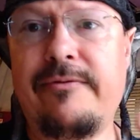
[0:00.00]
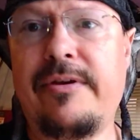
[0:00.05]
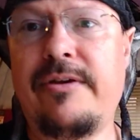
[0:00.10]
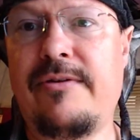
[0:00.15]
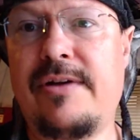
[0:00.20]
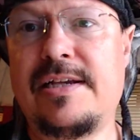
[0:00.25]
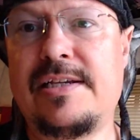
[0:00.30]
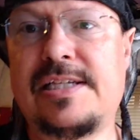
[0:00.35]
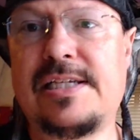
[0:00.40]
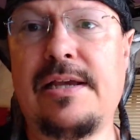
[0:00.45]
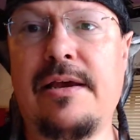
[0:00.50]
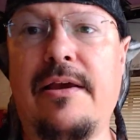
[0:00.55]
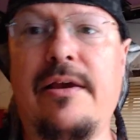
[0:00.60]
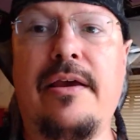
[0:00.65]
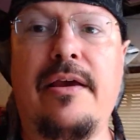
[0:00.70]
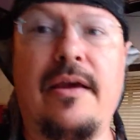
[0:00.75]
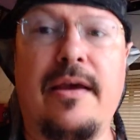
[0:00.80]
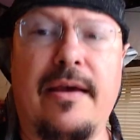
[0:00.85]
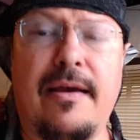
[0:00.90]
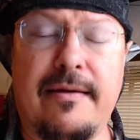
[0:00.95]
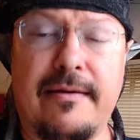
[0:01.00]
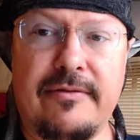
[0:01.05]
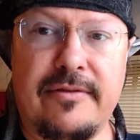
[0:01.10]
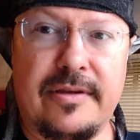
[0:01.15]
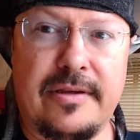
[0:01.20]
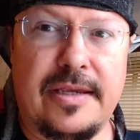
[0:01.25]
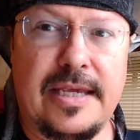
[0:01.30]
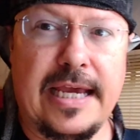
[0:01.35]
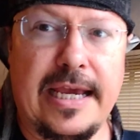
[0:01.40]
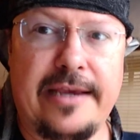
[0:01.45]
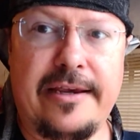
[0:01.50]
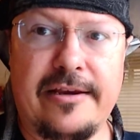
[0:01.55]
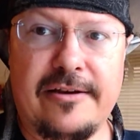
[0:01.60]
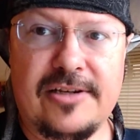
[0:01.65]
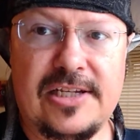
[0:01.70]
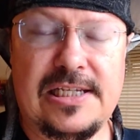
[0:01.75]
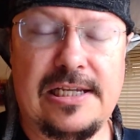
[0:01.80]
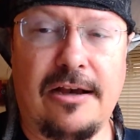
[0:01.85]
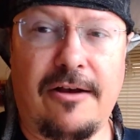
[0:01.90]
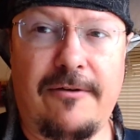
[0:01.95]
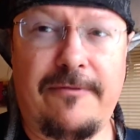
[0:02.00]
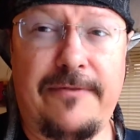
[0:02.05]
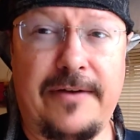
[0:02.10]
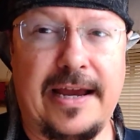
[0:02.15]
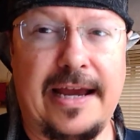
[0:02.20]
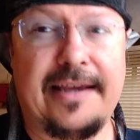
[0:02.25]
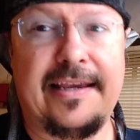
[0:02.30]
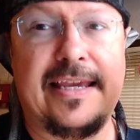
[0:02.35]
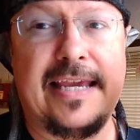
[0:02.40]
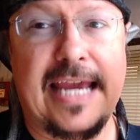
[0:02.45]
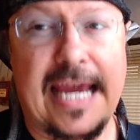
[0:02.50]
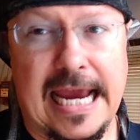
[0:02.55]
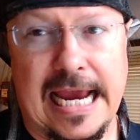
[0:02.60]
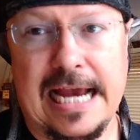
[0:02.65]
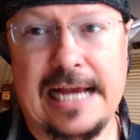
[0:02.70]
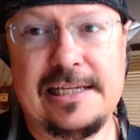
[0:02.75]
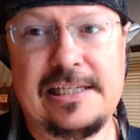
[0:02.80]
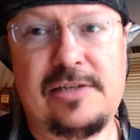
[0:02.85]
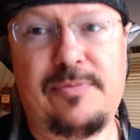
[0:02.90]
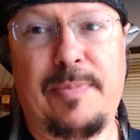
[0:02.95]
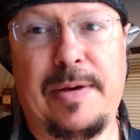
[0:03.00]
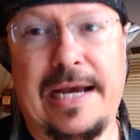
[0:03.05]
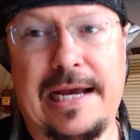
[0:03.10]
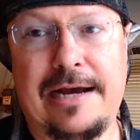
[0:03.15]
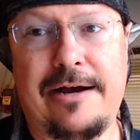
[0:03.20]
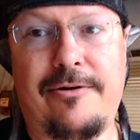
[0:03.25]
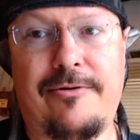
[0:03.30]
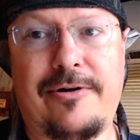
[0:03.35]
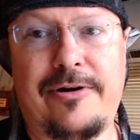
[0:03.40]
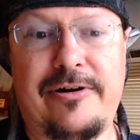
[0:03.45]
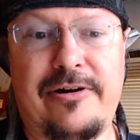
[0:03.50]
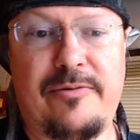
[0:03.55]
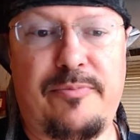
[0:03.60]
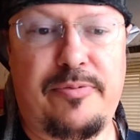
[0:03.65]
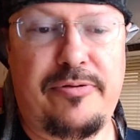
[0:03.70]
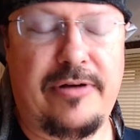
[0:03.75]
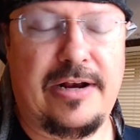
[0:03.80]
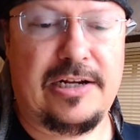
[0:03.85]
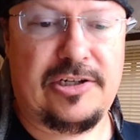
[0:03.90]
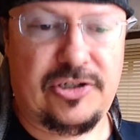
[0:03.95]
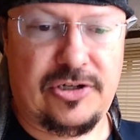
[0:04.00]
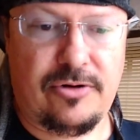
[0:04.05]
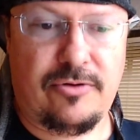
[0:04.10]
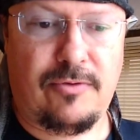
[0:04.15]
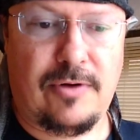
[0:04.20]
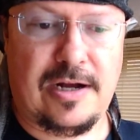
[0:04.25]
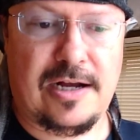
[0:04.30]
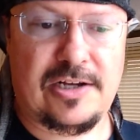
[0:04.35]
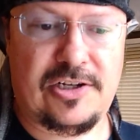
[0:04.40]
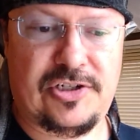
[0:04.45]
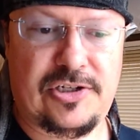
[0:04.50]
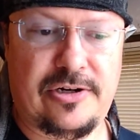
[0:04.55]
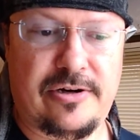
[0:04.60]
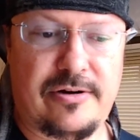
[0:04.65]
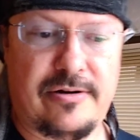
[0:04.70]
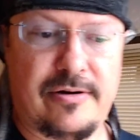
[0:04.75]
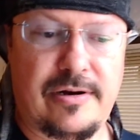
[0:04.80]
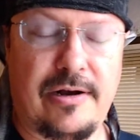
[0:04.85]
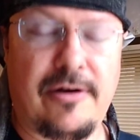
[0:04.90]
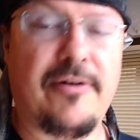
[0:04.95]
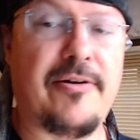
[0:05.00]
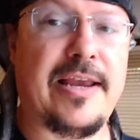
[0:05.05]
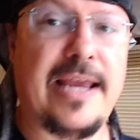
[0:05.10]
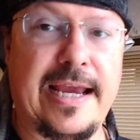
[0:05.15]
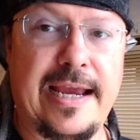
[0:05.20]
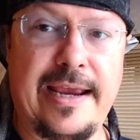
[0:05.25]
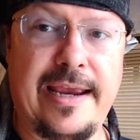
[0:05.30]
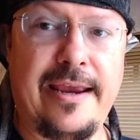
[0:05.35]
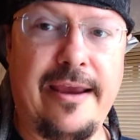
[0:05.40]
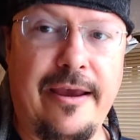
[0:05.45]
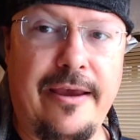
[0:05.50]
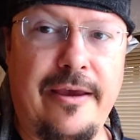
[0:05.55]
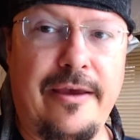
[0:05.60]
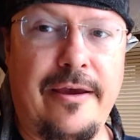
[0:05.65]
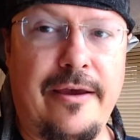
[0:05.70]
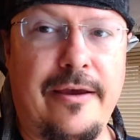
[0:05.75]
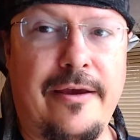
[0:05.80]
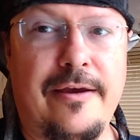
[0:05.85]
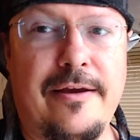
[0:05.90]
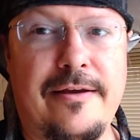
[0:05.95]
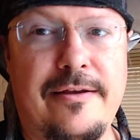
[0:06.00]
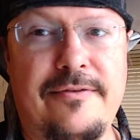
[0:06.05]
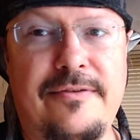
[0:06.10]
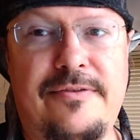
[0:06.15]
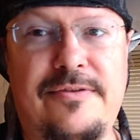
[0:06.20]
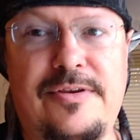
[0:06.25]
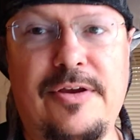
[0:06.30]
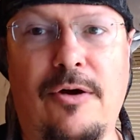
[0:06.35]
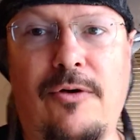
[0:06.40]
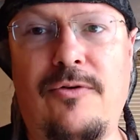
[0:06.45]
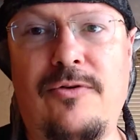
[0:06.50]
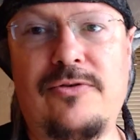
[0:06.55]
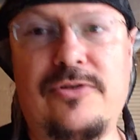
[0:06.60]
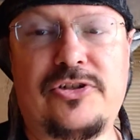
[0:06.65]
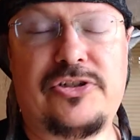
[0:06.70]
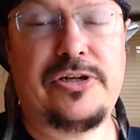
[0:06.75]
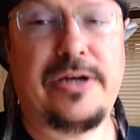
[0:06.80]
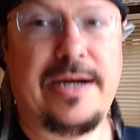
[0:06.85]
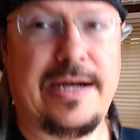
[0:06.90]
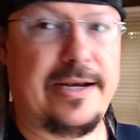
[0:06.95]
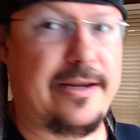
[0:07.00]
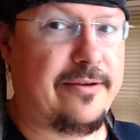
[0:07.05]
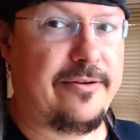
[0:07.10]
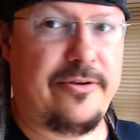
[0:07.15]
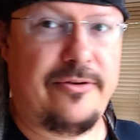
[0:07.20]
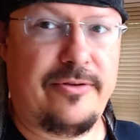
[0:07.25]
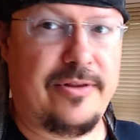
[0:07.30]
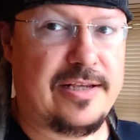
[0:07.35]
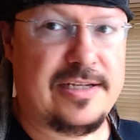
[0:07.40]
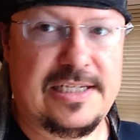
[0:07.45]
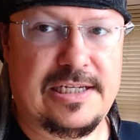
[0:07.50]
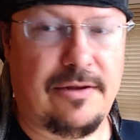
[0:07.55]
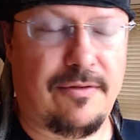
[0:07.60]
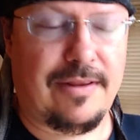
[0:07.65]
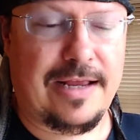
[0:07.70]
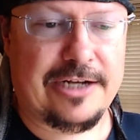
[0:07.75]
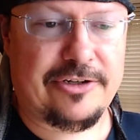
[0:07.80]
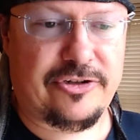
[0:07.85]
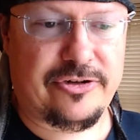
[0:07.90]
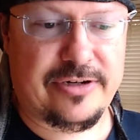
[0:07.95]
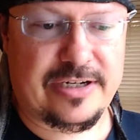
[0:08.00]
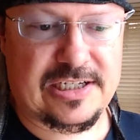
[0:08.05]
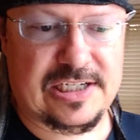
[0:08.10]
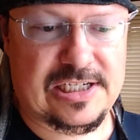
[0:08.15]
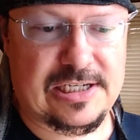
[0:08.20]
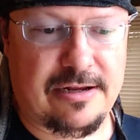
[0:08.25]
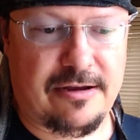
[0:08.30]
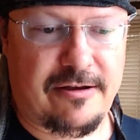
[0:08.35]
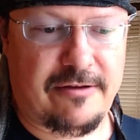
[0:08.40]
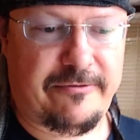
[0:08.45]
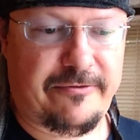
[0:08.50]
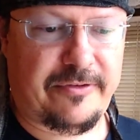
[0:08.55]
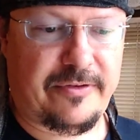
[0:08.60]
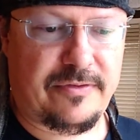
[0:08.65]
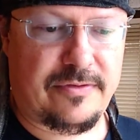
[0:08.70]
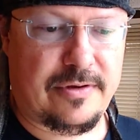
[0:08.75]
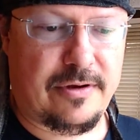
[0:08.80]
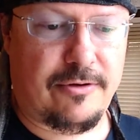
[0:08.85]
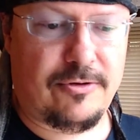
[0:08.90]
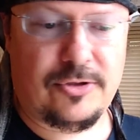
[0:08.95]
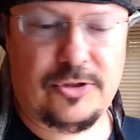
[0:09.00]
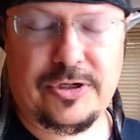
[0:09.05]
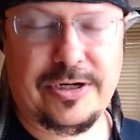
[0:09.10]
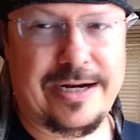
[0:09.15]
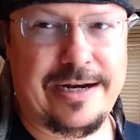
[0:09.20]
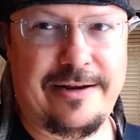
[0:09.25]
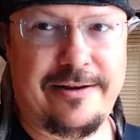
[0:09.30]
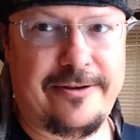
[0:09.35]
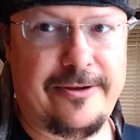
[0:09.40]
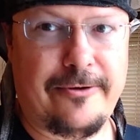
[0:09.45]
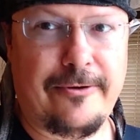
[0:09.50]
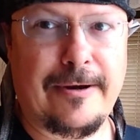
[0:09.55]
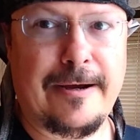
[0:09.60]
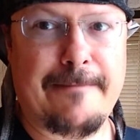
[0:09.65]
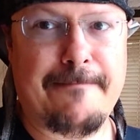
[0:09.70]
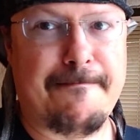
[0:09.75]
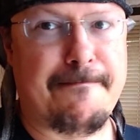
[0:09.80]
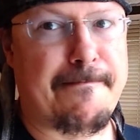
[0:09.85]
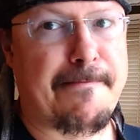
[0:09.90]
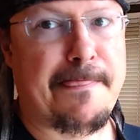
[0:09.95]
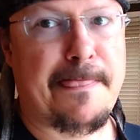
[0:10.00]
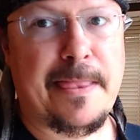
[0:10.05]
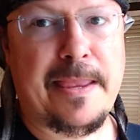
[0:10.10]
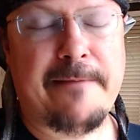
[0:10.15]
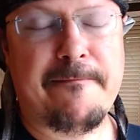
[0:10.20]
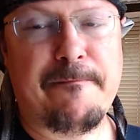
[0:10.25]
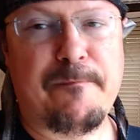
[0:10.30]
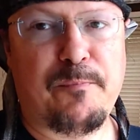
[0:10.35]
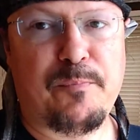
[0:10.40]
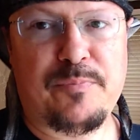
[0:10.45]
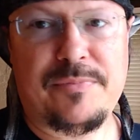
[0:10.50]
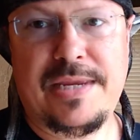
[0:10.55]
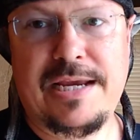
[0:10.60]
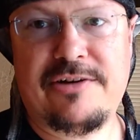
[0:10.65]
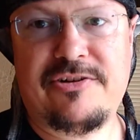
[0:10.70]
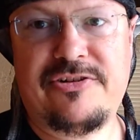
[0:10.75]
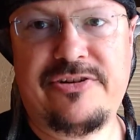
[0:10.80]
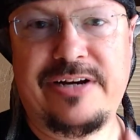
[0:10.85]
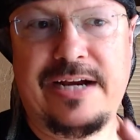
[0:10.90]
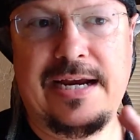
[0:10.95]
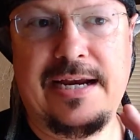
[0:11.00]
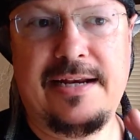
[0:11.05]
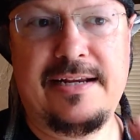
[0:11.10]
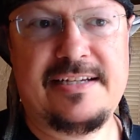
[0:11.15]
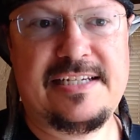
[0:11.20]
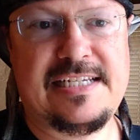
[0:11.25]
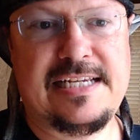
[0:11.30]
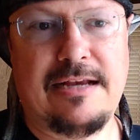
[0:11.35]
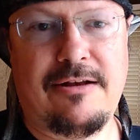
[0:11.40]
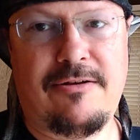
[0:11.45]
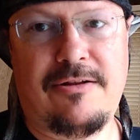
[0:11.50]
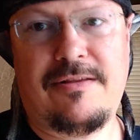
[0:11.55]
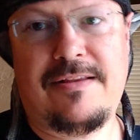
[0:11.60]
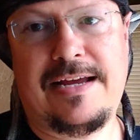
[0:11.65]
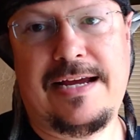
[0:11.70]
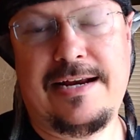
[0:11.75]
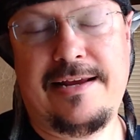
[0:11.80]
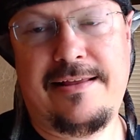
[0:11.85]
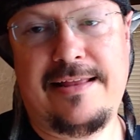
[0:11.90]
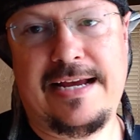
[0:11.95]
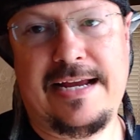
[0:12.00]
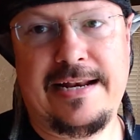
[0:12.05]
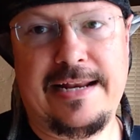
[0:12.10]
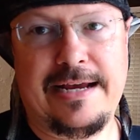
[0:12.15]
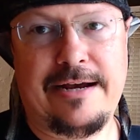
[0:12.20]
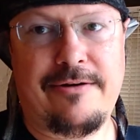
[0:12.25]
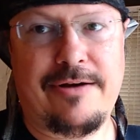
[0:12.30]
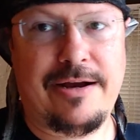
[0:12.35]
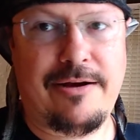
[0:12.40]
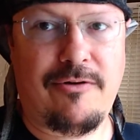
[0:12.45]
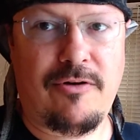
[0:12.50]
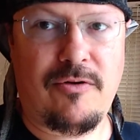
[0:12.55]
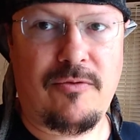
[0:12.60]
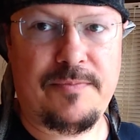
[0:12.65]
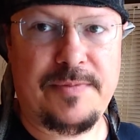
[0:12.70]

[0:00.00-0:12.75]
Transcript: you is get yourself a gas-powered pressure washer, okay? Don't try to do this electric stuff. Don't try to do it. They're trying to sell a lot of that now at Home